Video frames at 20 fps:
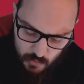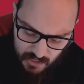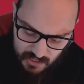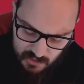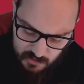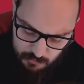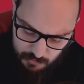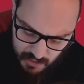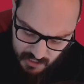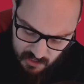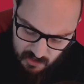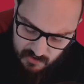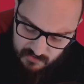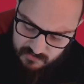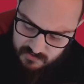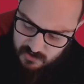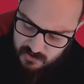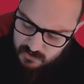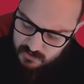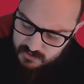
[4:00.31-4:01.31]
wild
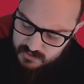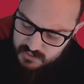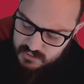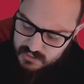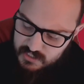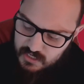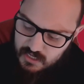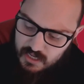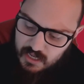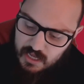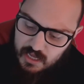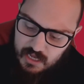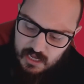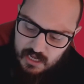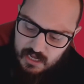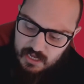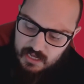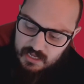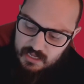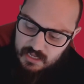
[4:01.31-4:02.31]
payoff cards
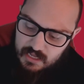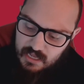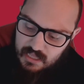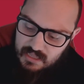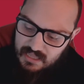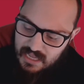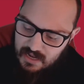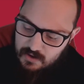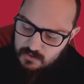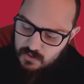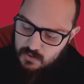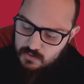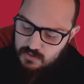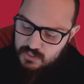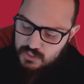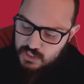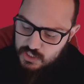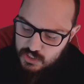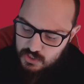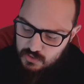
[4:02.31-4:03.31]
allow you to
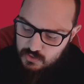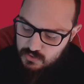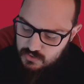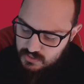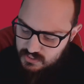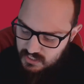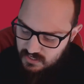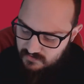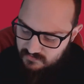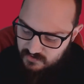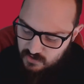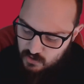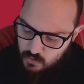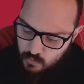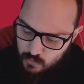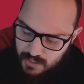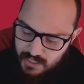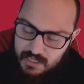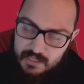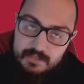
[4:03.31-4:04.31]
choose if you
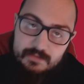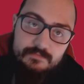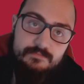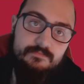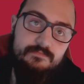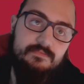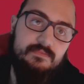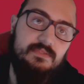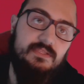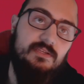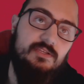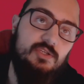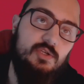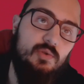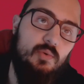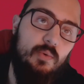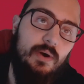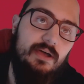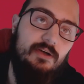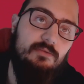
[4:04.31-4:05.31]
win. So
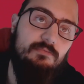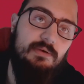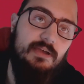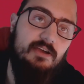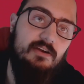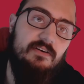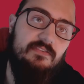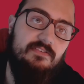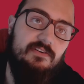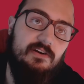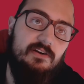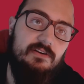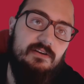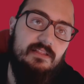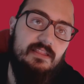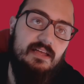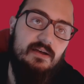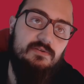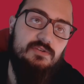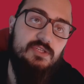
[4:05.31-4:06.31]
the wild payoff card
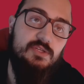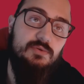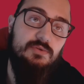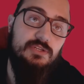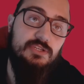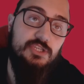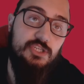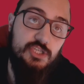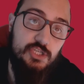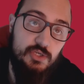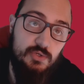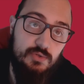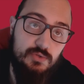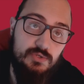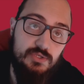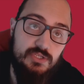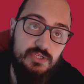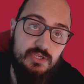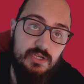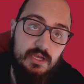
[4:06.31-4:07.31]
allows you to
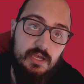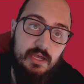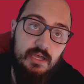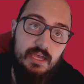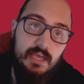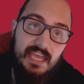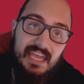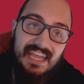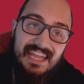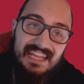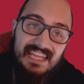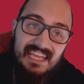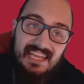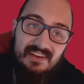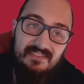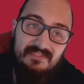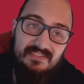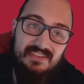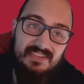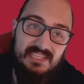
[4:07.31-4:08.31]
choose any
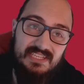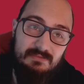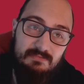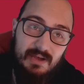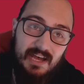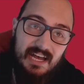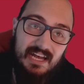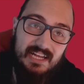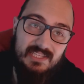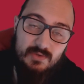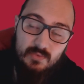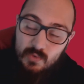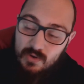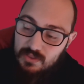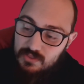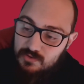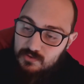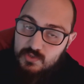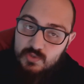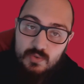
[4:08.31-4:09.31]
of the spots
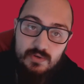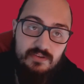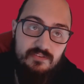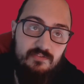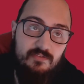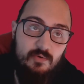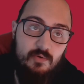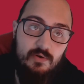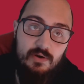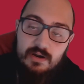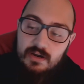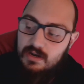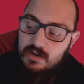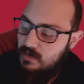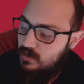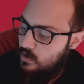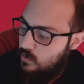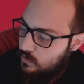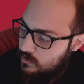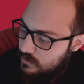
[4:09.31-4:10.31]
1 through 24,
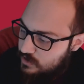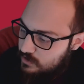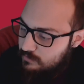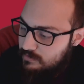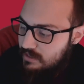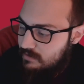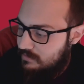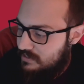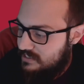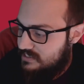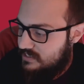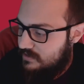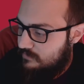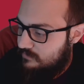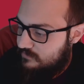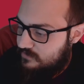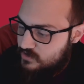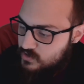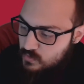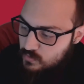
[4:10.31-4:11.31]
or there may be some
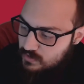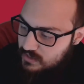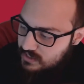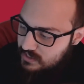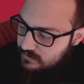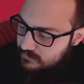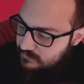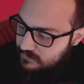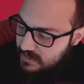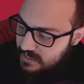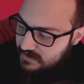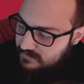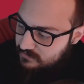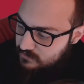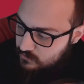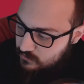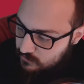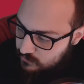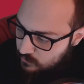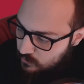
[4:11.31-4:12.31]
for 25
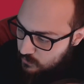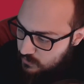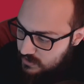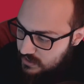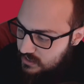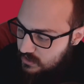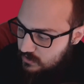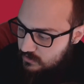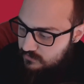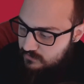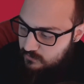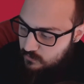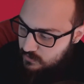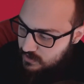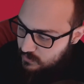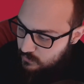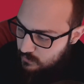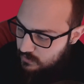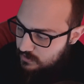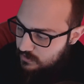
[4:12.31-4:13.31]
through 40 or
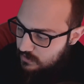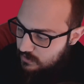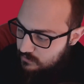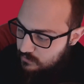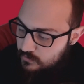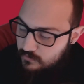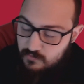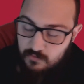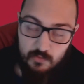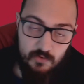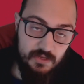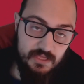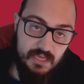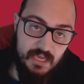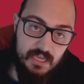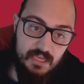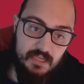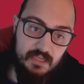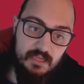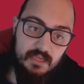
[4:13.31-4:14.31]
41 through
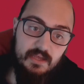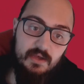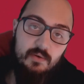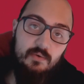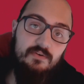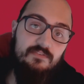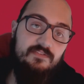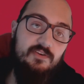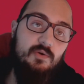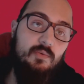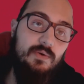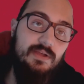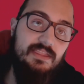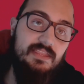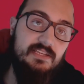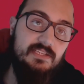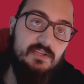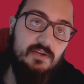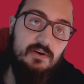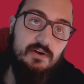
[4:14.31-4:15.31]
48. If you win
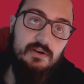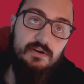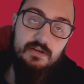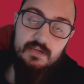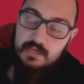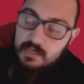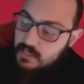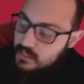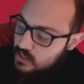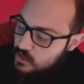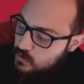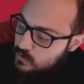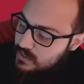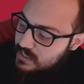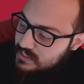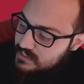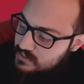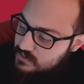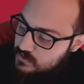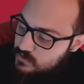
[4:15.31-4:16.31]
this card, you
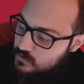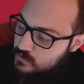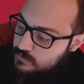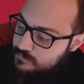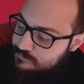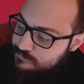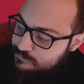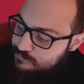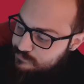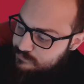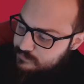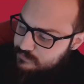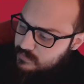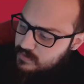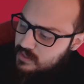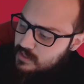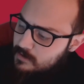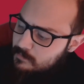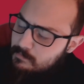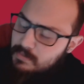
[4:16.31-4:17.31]
get to
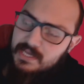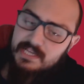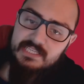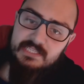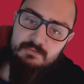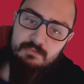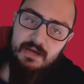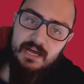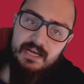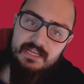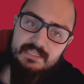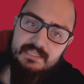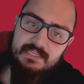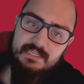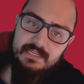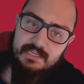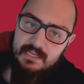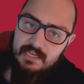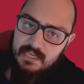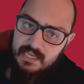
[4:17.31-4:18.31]
pick a spot
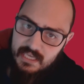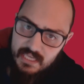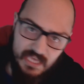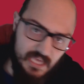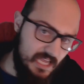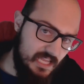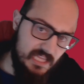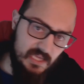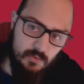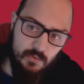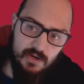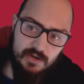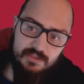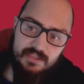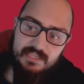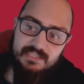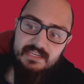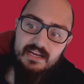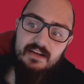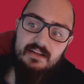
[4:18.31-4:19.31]
anywhere
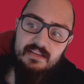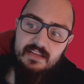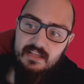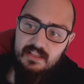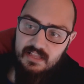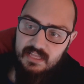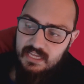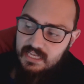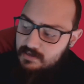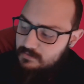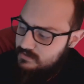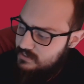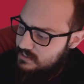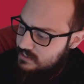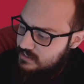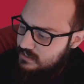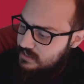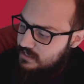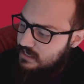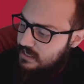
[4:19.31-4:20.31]
that's unclaimed
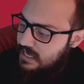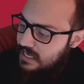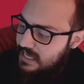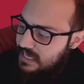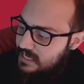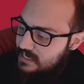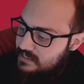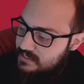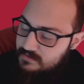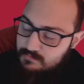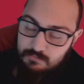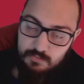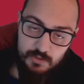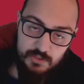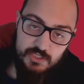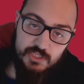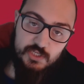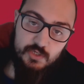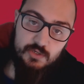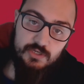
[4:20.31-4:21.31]
and
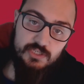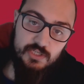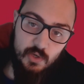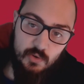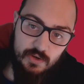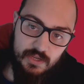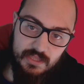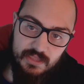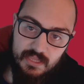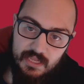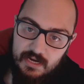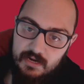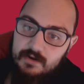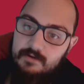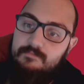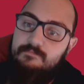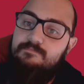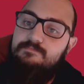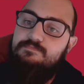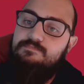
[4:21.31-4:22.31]
put your token there.
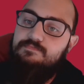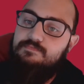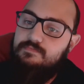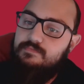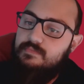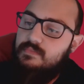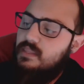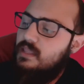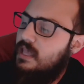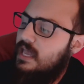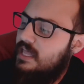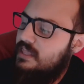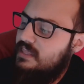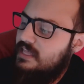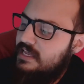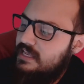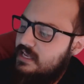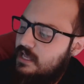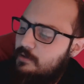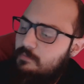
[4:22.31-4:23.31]
And
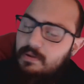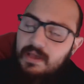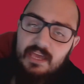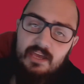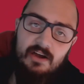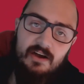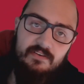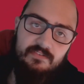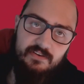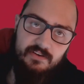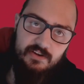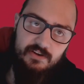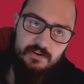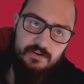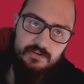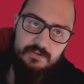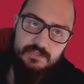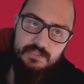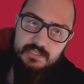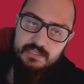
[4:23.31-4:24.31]
then a payoff
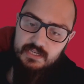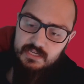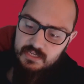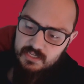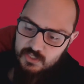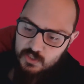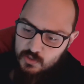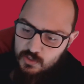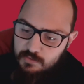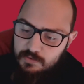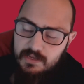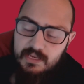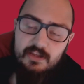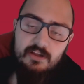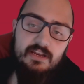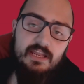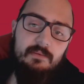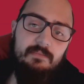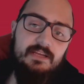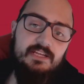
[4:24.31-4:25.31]
occurs. So depending
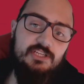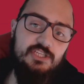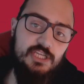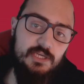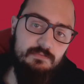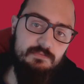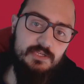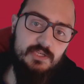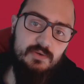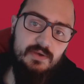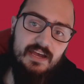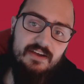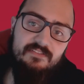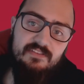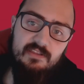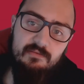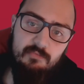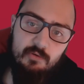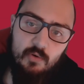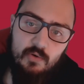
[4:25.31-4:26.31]
on how many chips you have on
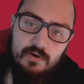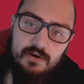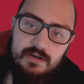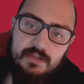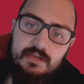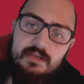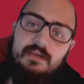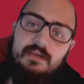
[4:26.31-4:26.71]
the board,